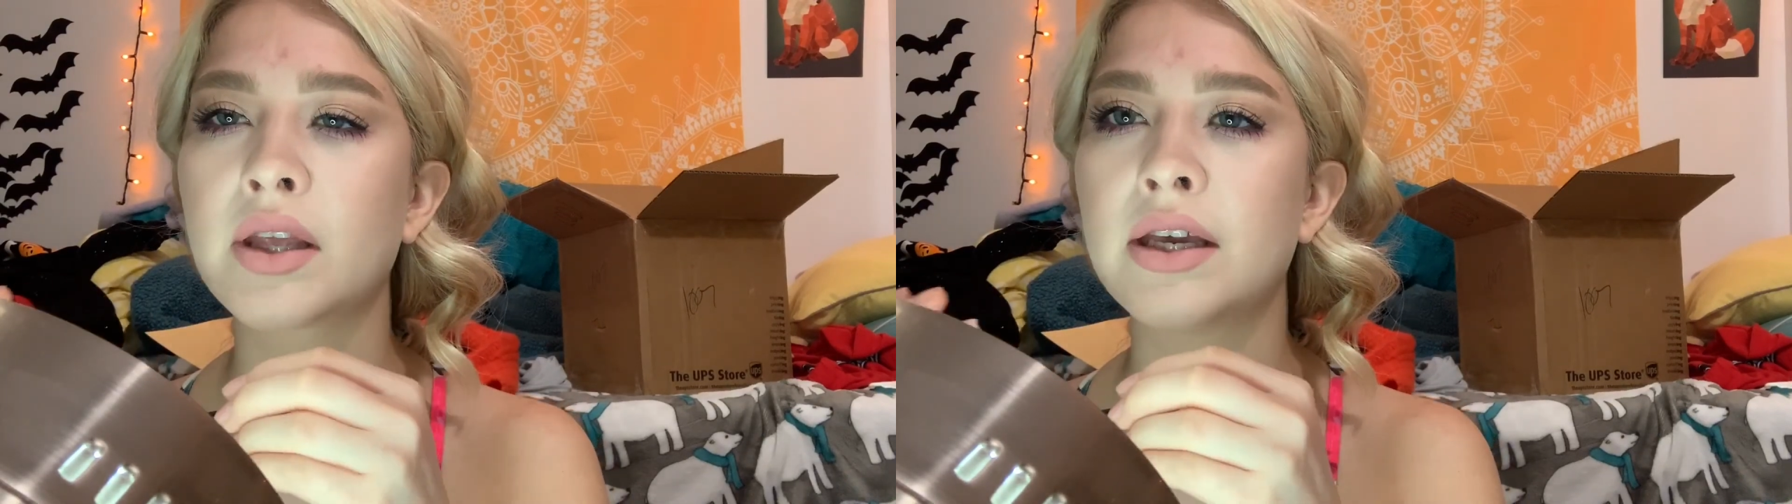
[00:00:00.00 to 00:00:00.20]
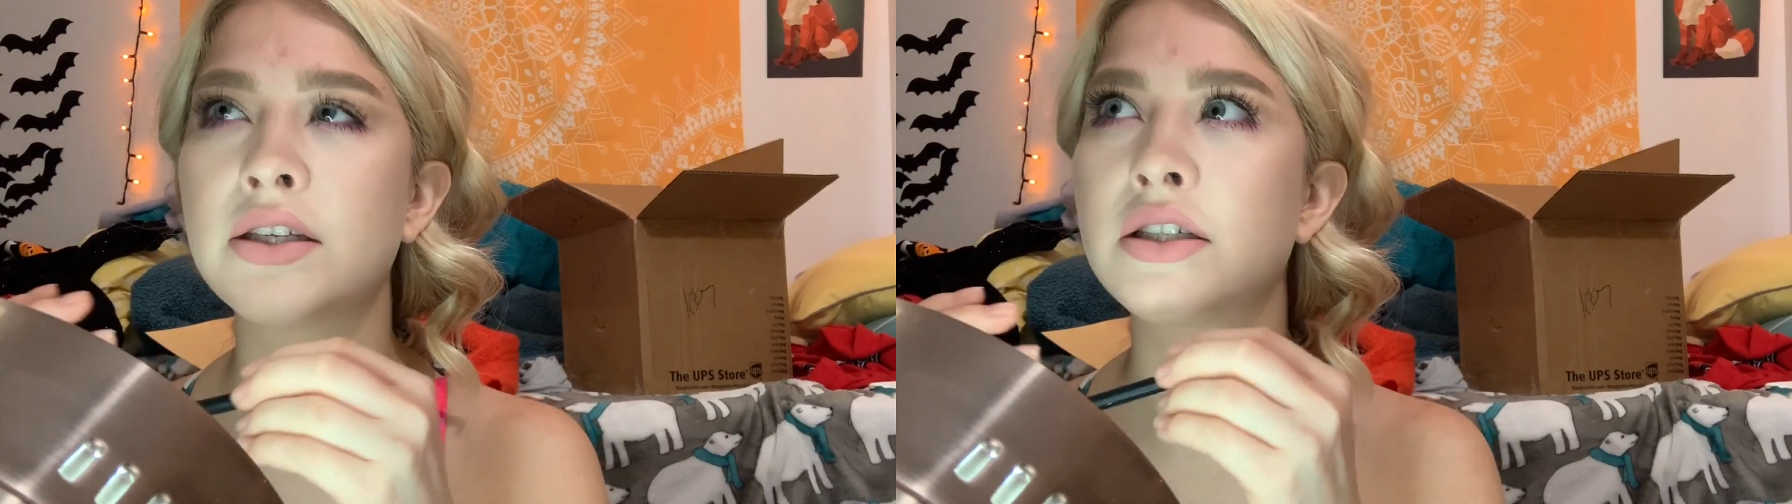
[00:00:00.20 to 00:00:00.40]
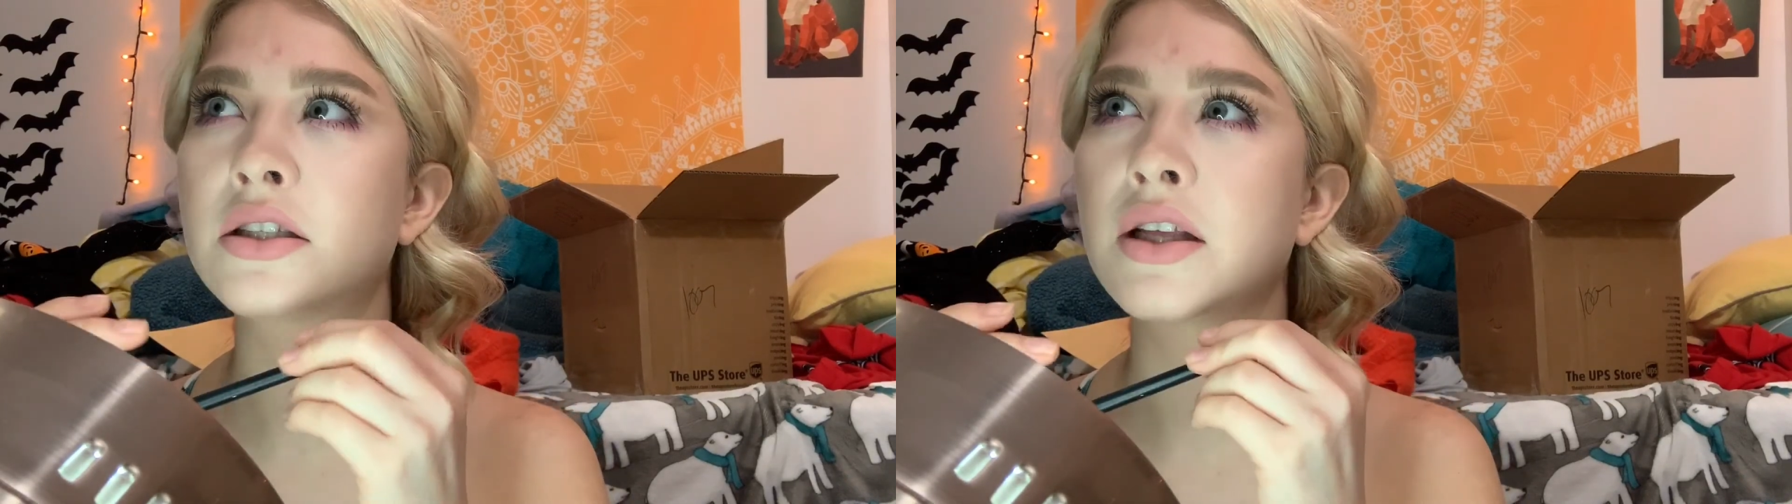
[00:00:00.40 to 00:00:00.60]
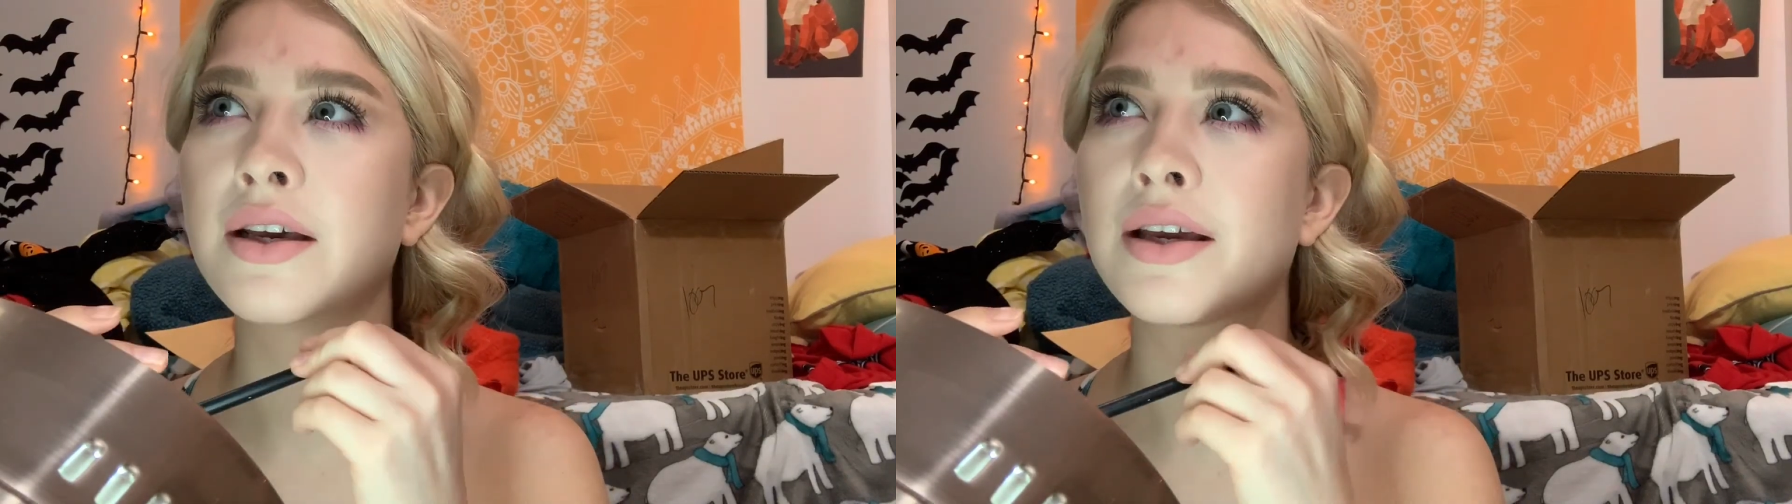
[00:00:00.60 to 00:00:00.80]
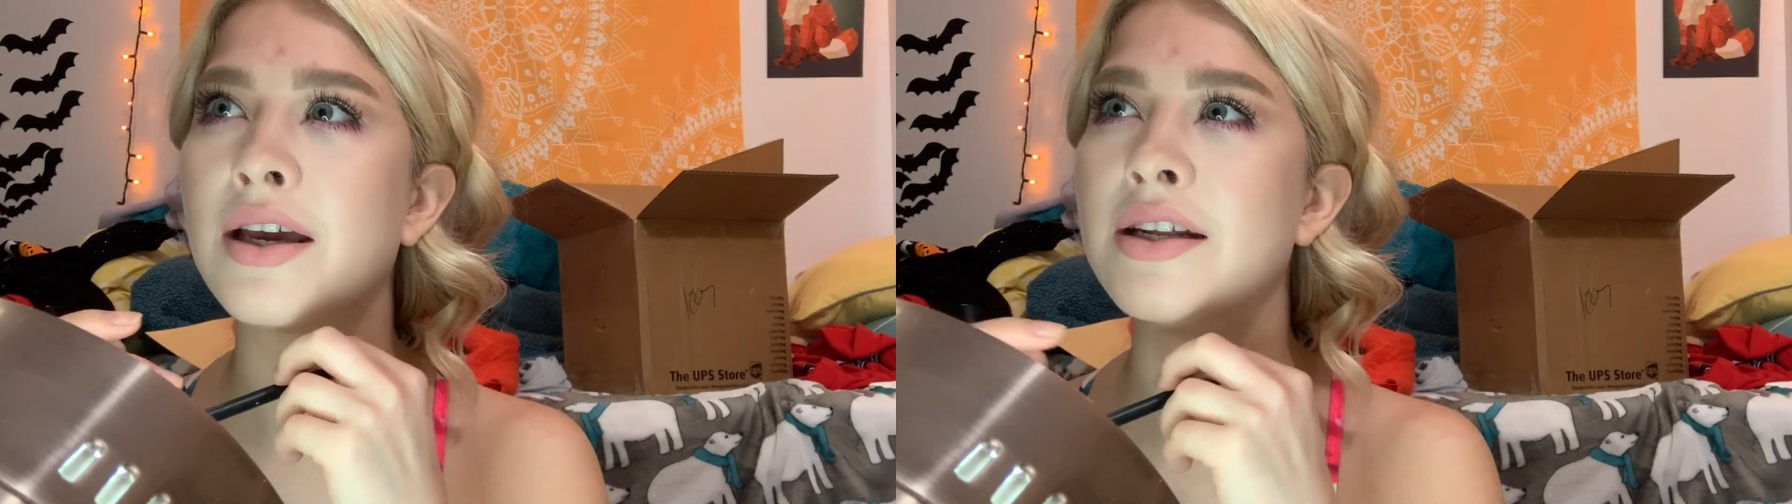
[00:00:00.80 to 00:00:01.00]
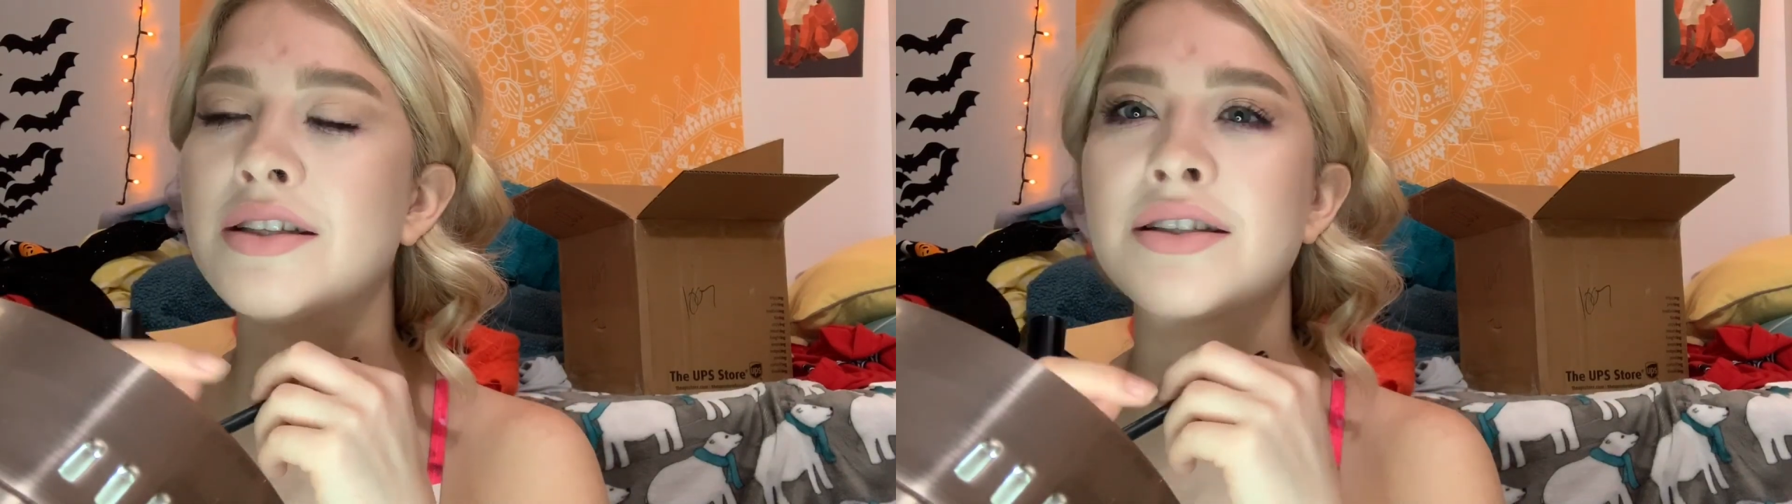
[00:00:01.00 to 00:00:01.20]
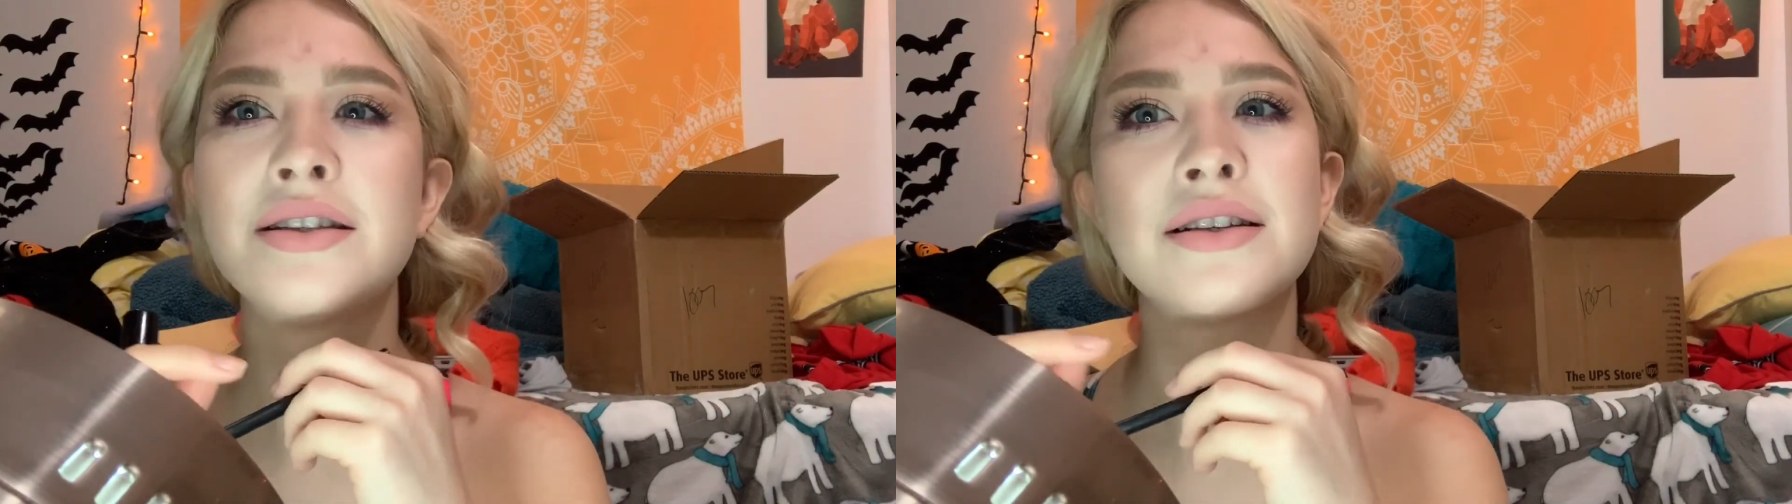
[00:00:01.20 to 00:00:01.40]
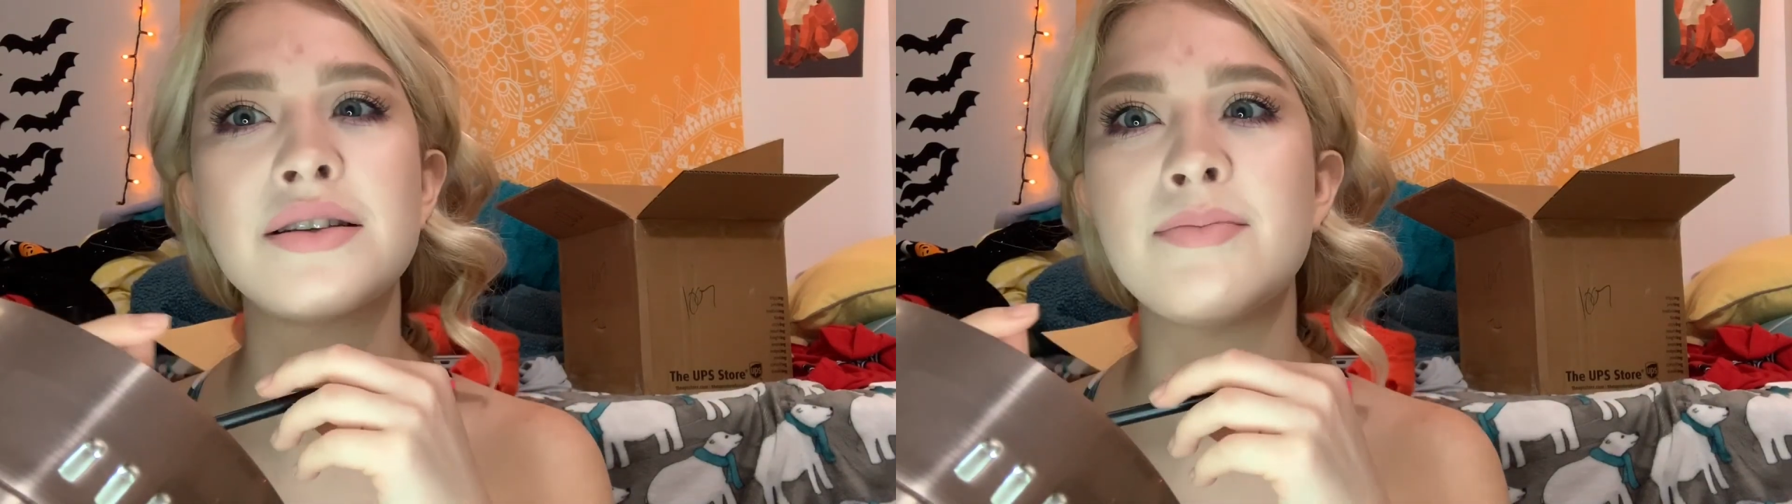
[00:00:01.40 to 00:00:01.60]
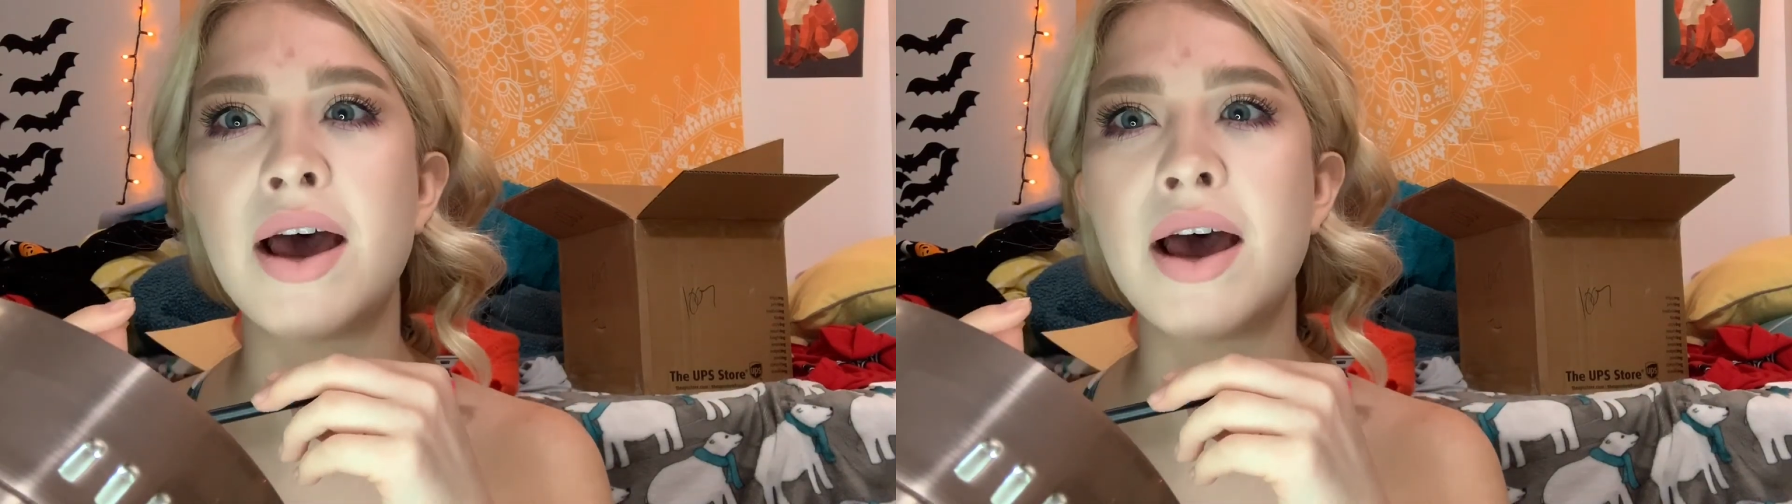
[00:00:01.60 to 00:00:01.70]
it's just like, and it just doesn't